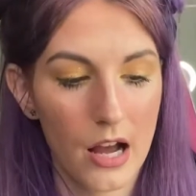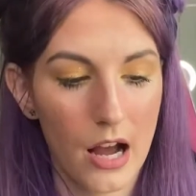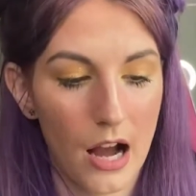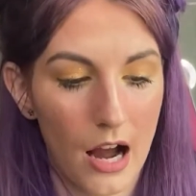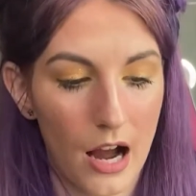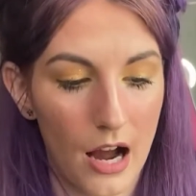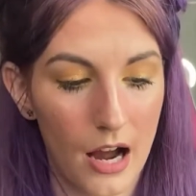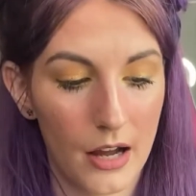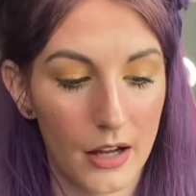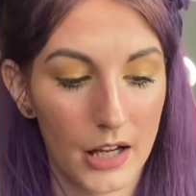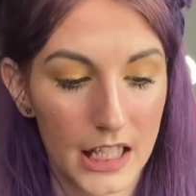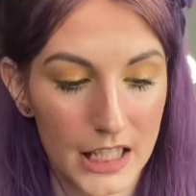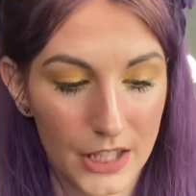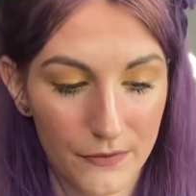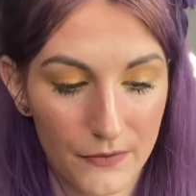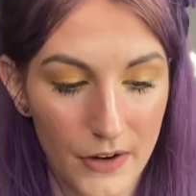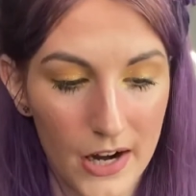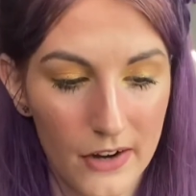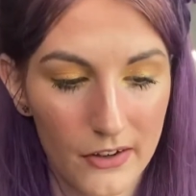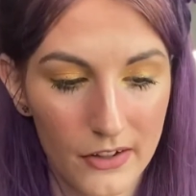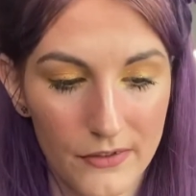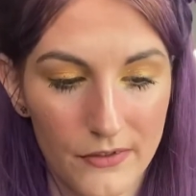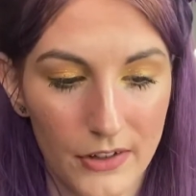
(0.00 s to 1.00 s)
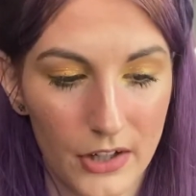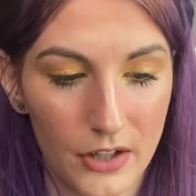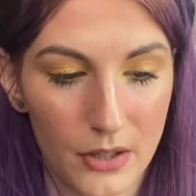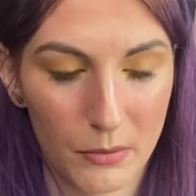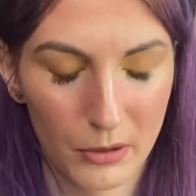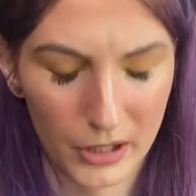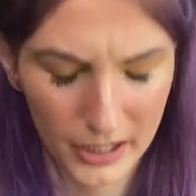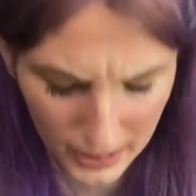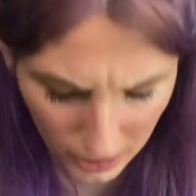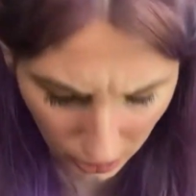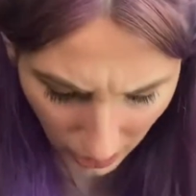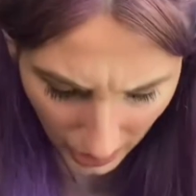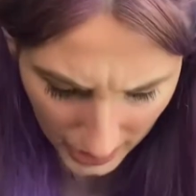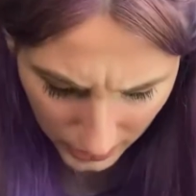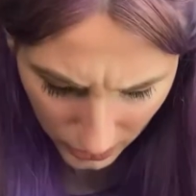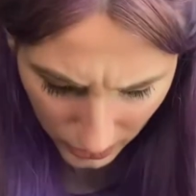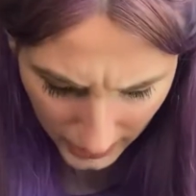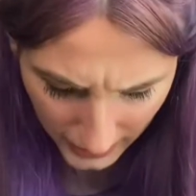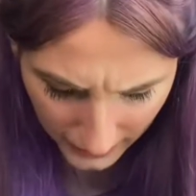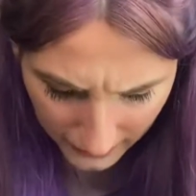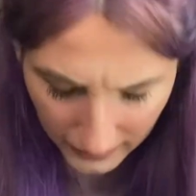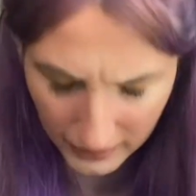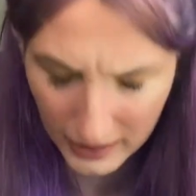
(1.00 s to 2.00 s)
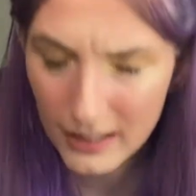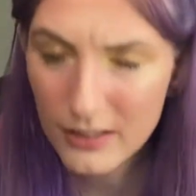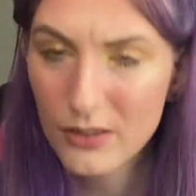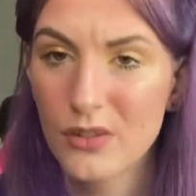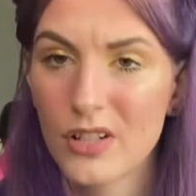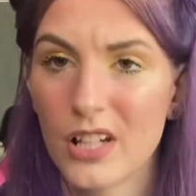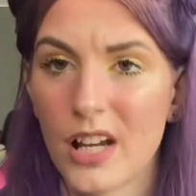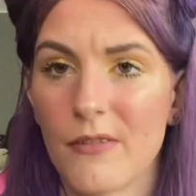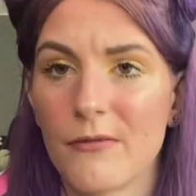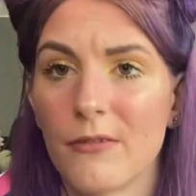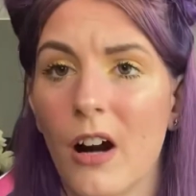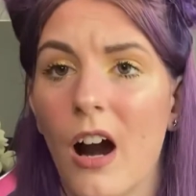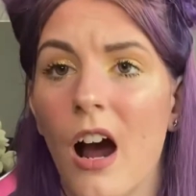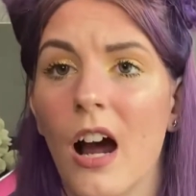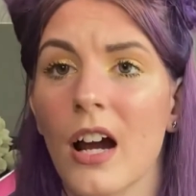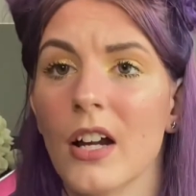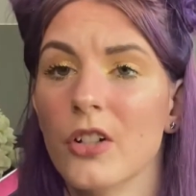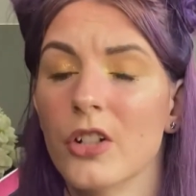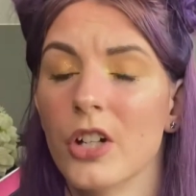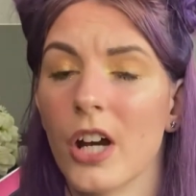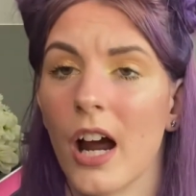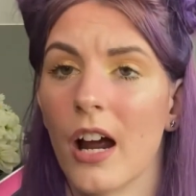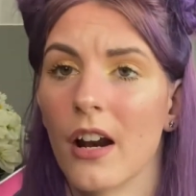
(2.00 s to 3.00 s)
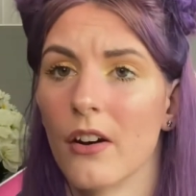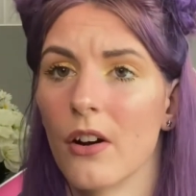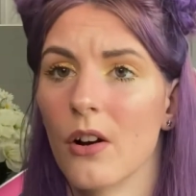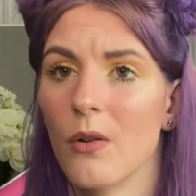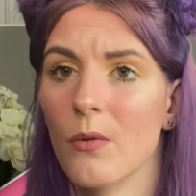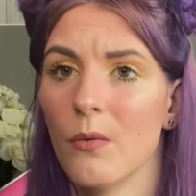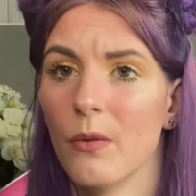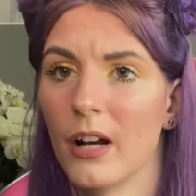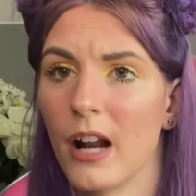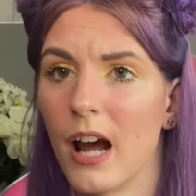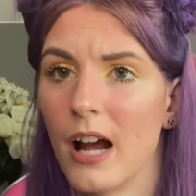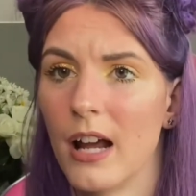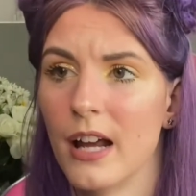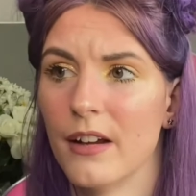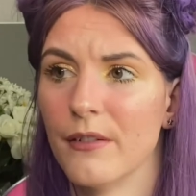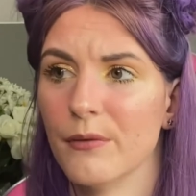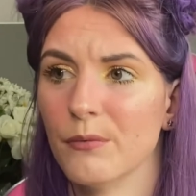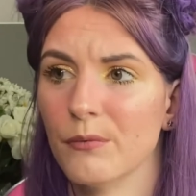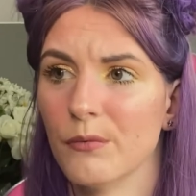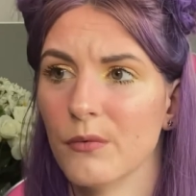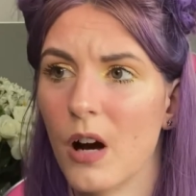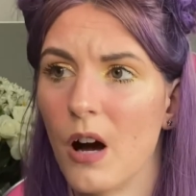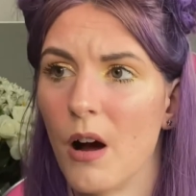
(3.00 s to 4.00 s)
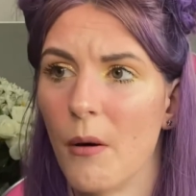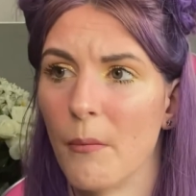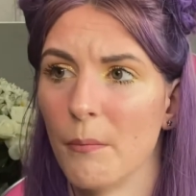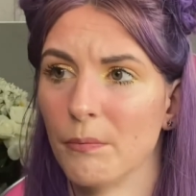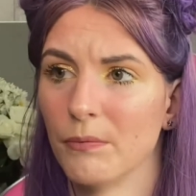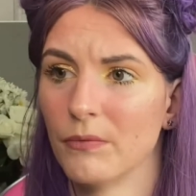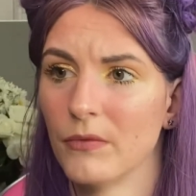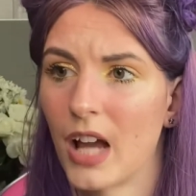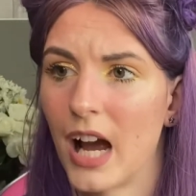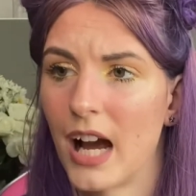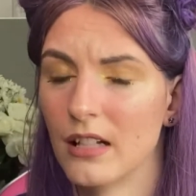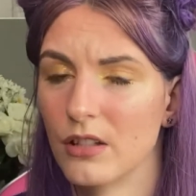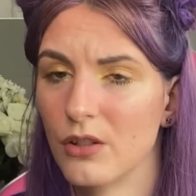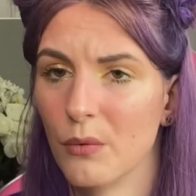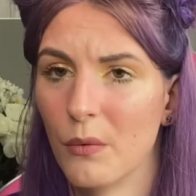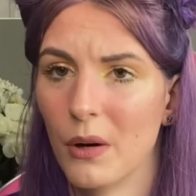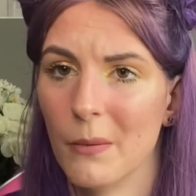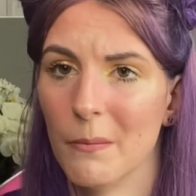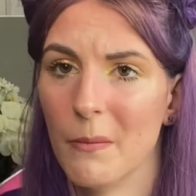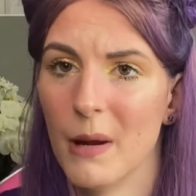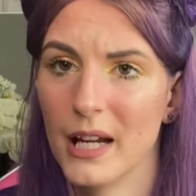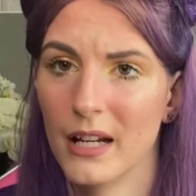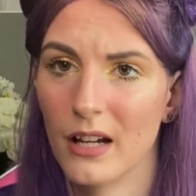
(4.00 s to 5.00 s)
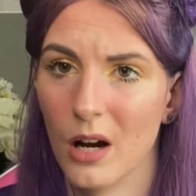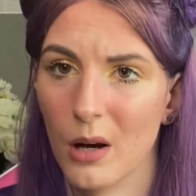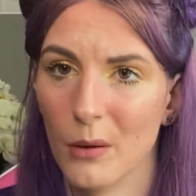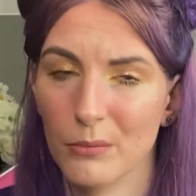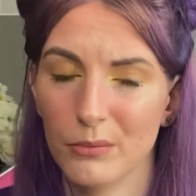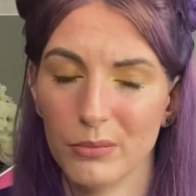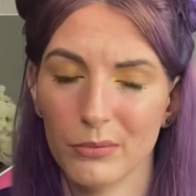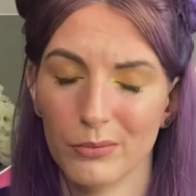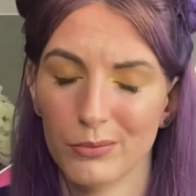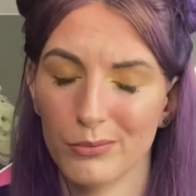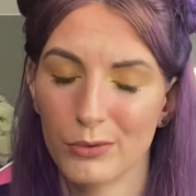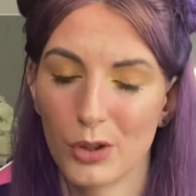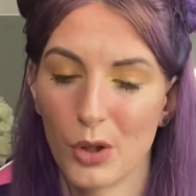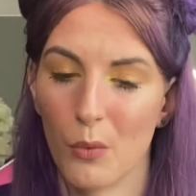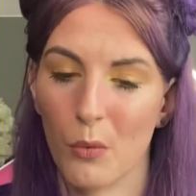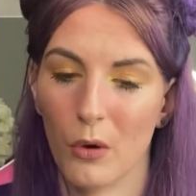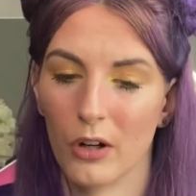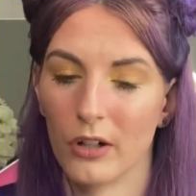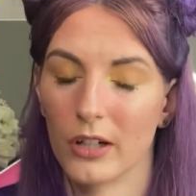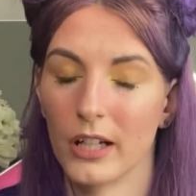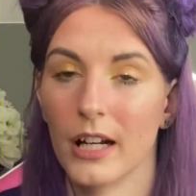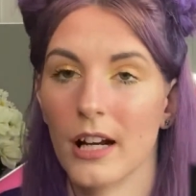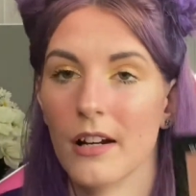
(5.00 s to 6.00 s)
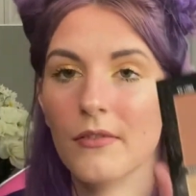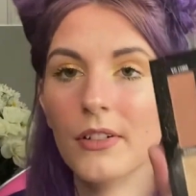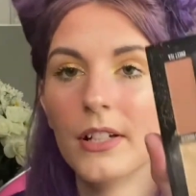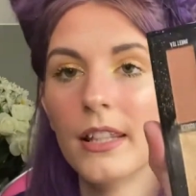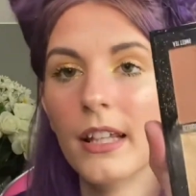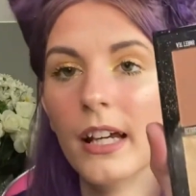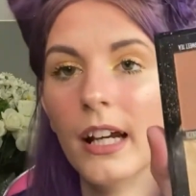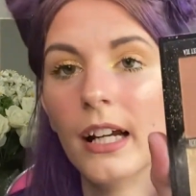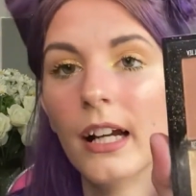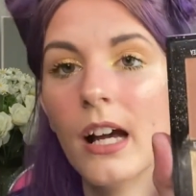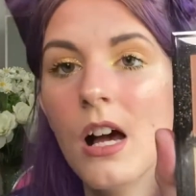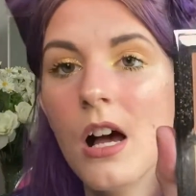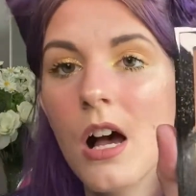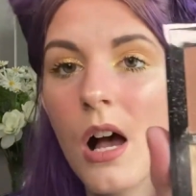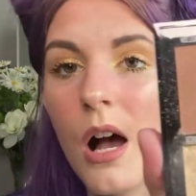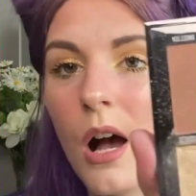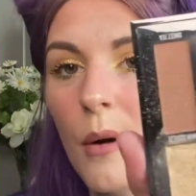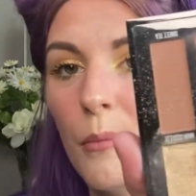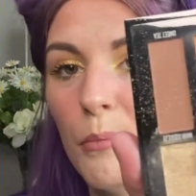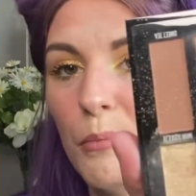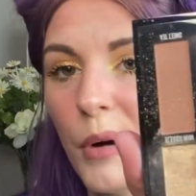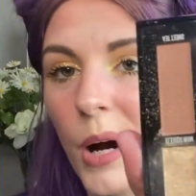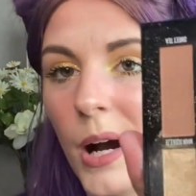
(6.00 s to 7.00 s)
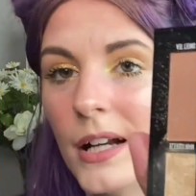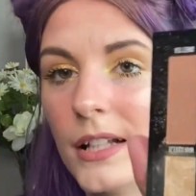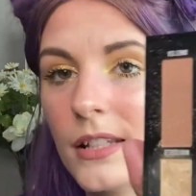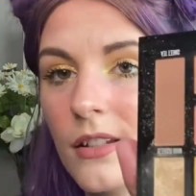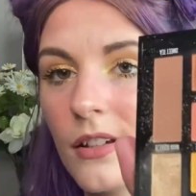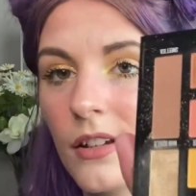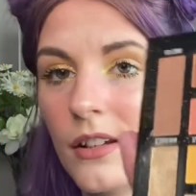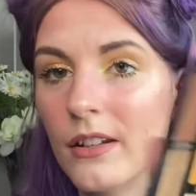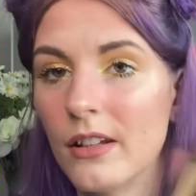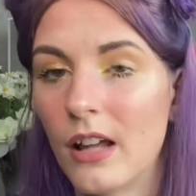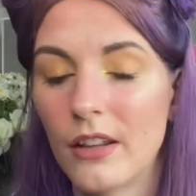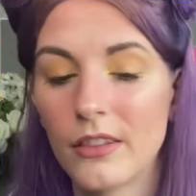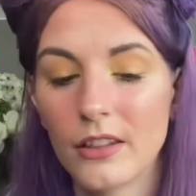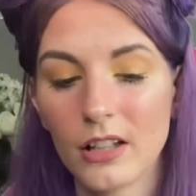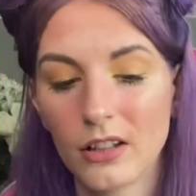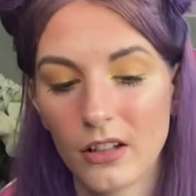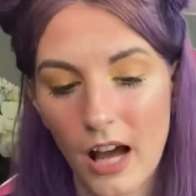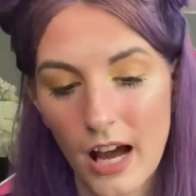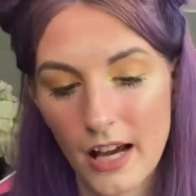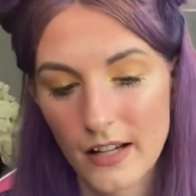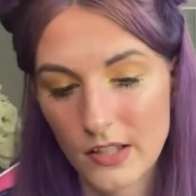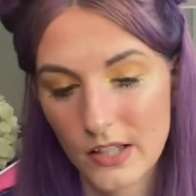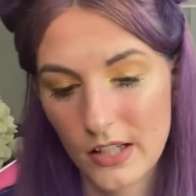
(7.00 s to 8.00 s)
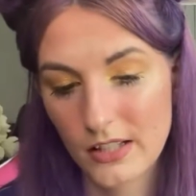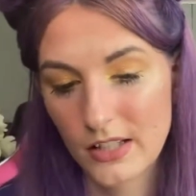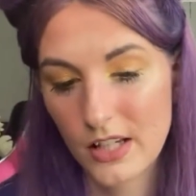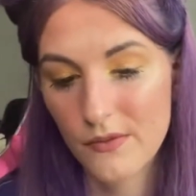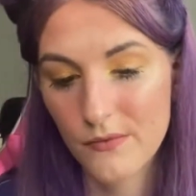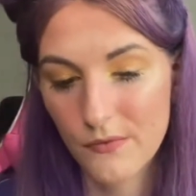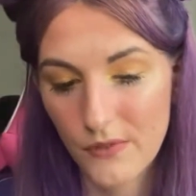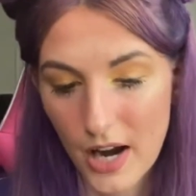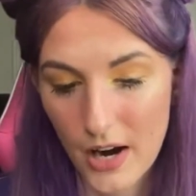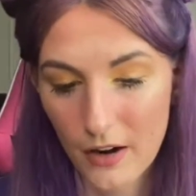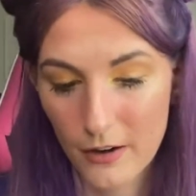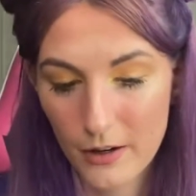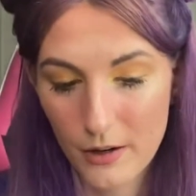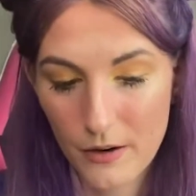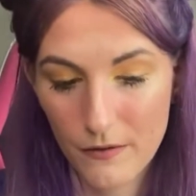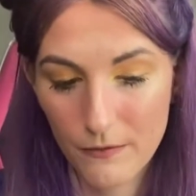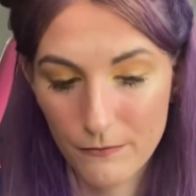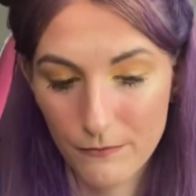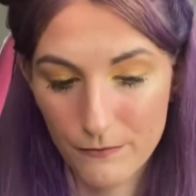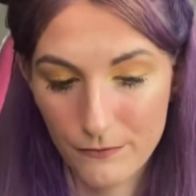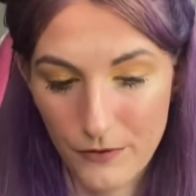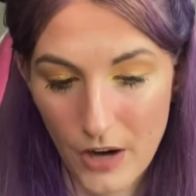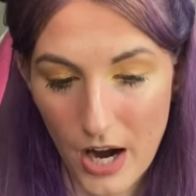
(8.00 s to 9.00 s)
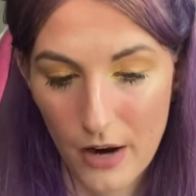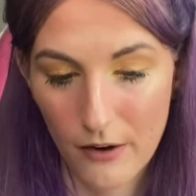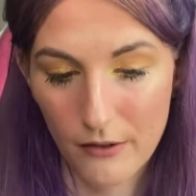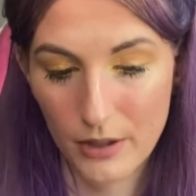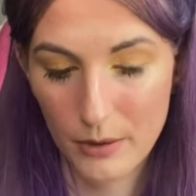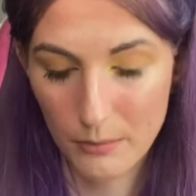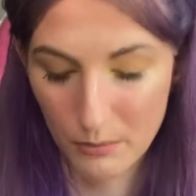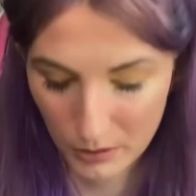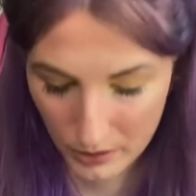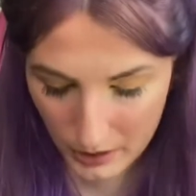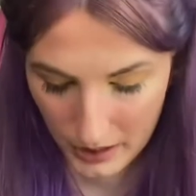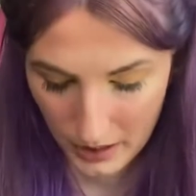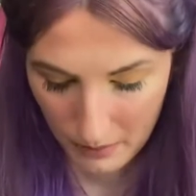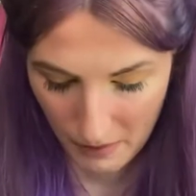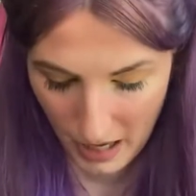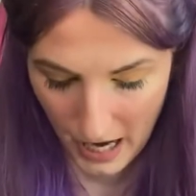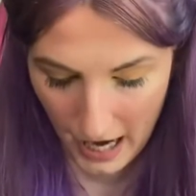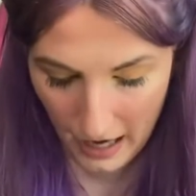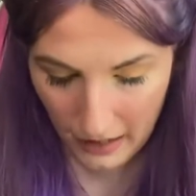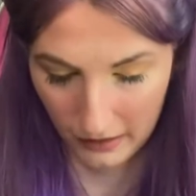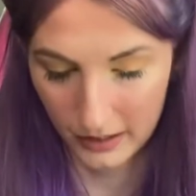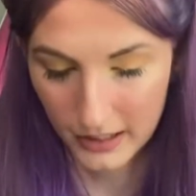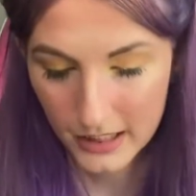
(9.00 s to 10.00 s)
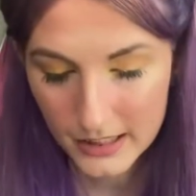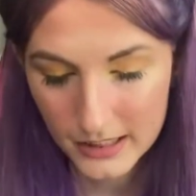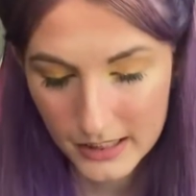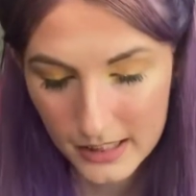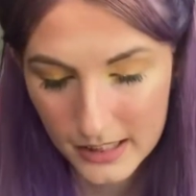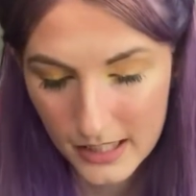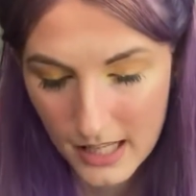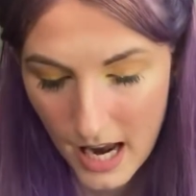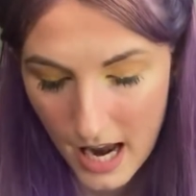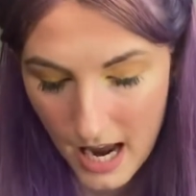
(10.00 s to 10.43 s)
It's very, very pretty. Or actually, I think I used that for eyeshadow when I had to wear makeup to work and everything. But nonetheless, it's a very, very pretty palette.